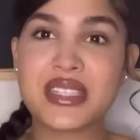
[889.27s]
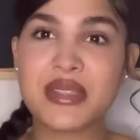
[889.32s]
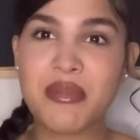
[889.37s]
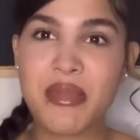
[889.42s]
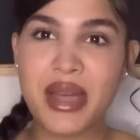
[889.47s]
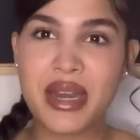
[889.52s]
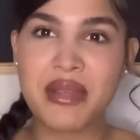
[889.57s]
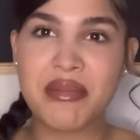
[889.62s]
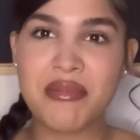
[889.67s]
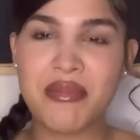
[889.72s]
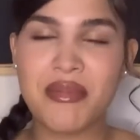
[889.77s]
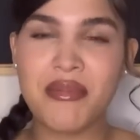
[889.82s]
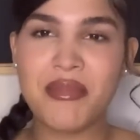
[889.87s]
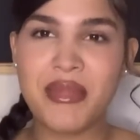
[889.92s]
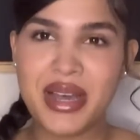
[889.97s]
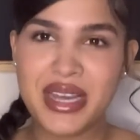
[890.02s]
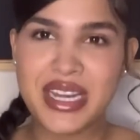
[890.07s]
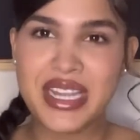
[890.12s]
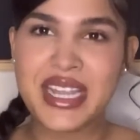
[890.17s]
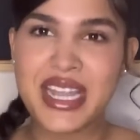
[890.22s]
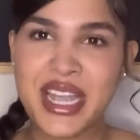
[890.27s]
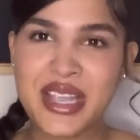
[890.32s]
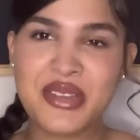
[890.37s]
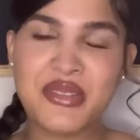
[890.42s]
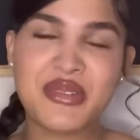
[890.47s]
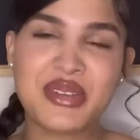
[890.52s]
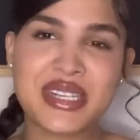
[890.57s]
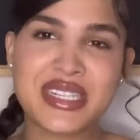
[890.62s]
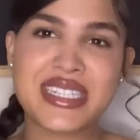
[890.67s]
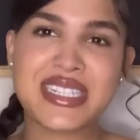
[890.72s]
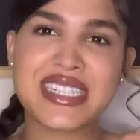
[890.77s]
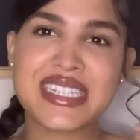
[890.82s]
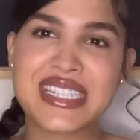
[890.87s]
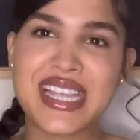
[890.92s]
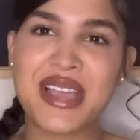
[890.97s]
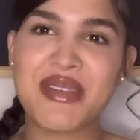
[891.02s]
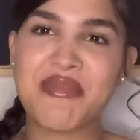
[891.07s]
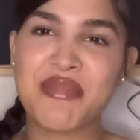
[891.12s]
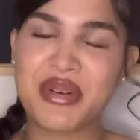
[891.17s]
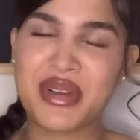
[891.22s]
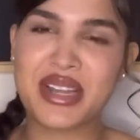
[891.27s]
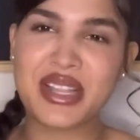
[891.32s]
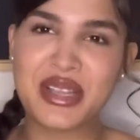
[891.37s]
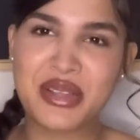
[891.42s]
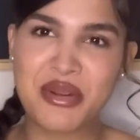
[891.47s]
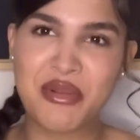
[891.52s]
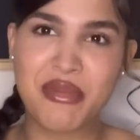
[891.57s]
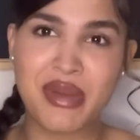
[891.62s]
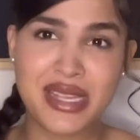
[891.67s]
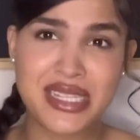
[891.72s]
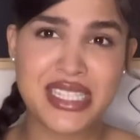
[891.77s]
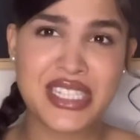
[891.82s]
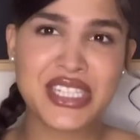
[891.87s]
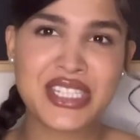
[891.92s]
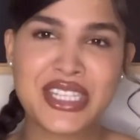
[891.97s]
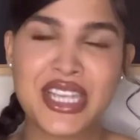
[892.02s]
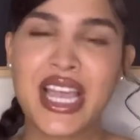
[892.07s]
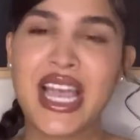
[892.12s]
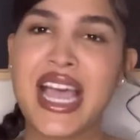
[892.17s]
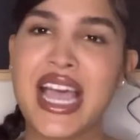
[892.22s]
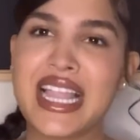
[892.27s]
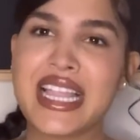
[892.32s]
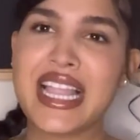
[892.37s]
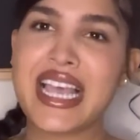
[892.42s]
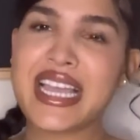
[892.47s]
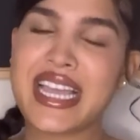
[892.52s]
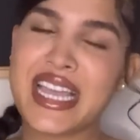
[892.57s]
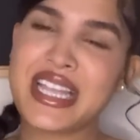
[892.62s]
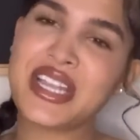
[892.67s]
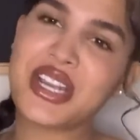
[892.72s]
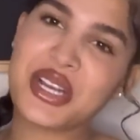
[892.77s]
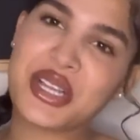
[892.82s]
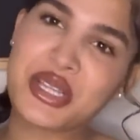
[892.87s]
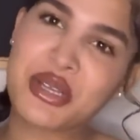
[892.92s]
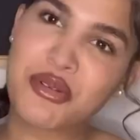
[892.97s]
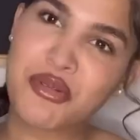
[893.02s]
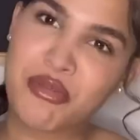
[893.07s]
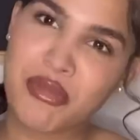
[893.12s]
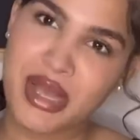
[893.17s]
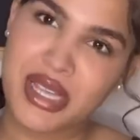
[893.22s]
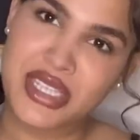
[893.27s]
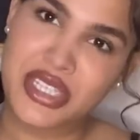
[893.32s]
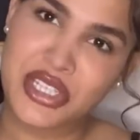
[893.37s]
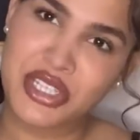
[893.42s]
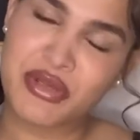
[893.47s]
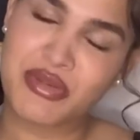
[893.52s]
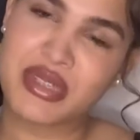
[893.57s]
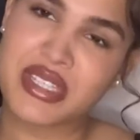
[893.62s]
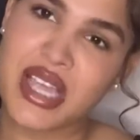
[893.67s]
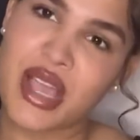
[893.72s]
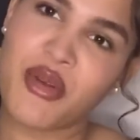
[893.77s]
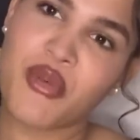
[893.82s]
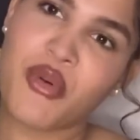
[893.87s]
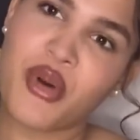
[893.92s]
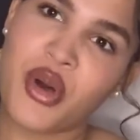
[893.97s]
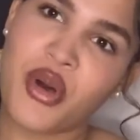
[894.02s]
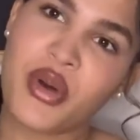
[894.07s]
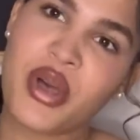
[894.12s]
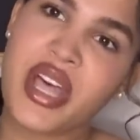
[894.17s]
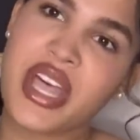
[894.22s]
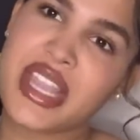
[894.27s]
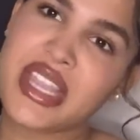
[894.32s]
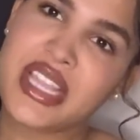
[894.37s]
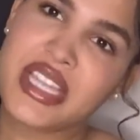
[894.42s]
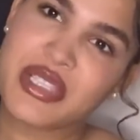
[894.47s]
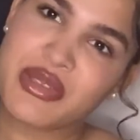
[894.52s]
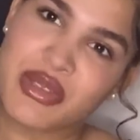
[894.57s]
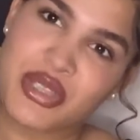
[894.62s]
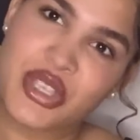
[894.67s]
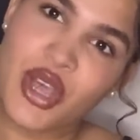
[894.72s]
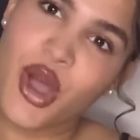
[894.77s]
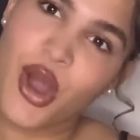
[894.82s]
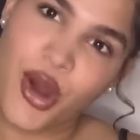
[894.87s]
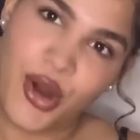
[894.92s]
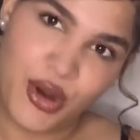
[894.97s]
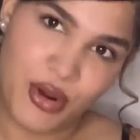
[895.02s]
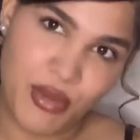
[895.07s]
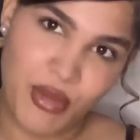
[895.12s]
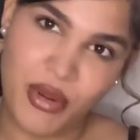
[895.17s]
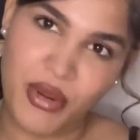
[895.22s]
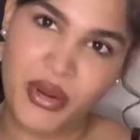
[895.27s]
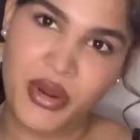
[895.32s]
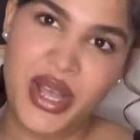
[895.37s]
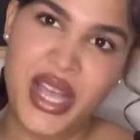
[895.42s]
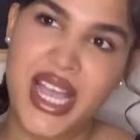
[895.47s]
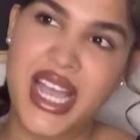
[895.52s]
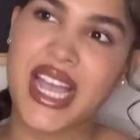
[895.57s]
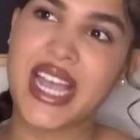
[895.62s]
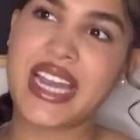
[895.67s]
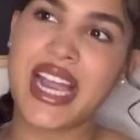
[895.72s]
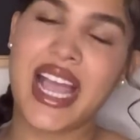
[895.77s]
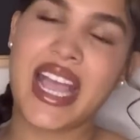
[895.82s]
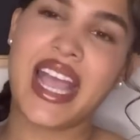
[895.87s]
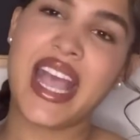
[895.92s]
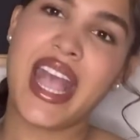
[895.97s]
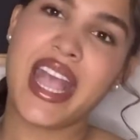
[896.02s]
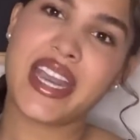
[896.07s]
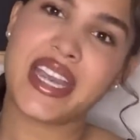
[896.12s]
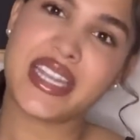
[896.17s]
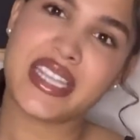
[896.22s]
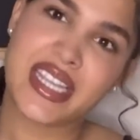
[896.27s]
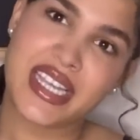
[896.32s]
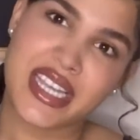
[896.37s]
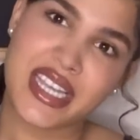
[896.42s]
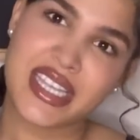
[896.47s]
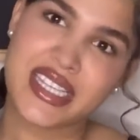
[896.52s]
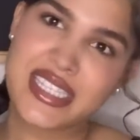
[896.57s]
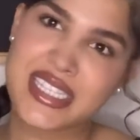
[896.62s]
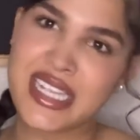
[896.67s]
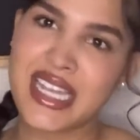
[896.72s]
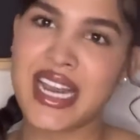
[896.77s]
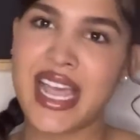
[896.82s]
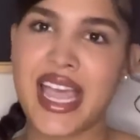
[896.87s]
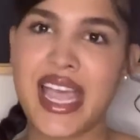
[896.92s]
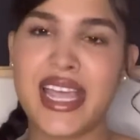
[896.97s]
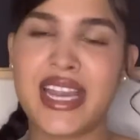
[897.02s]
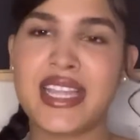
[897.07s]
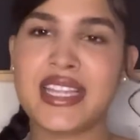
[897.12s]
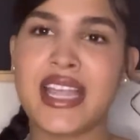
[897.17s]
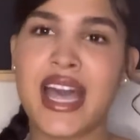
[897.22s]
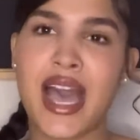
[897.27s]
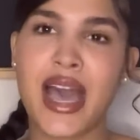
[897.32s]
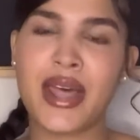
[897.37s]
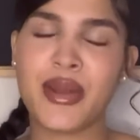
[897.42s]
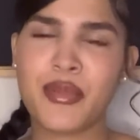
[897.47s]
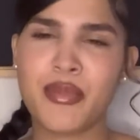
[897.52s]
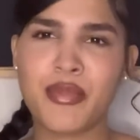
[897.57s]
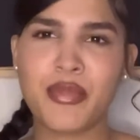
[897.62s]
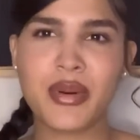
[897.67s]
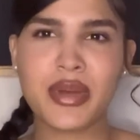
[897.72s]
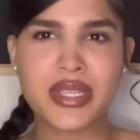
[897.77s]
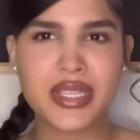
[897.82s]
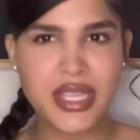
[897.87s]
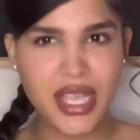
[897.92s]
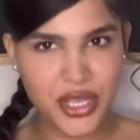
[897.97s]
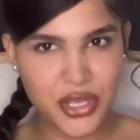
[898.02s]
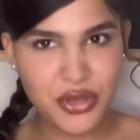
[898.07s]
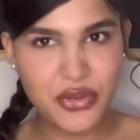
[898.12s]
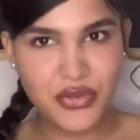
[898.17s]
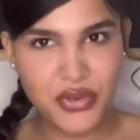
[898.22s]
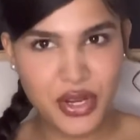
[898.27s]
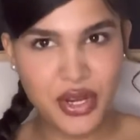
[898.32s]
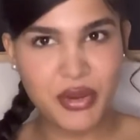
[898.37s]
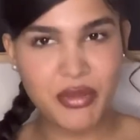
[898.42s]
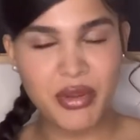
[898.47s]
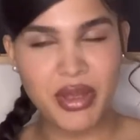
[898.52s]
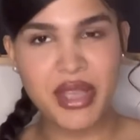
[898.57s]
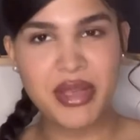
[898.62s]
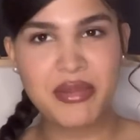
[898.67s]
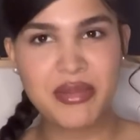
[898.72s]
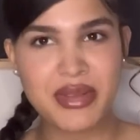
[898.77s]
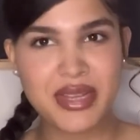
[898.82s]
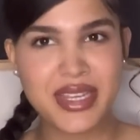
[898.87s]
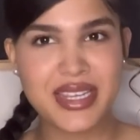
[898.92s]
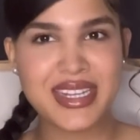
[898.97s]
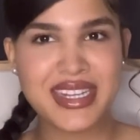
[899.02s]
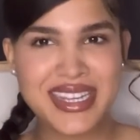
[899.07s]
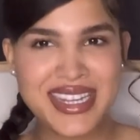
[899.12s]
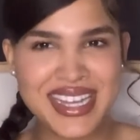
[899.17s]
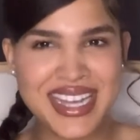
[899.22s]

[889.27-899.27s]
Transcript: somebody money and you can just like put a little message? Like in her little message, she was like, Well, this was horrible and I hated this and I hated that. But thank you for your payment.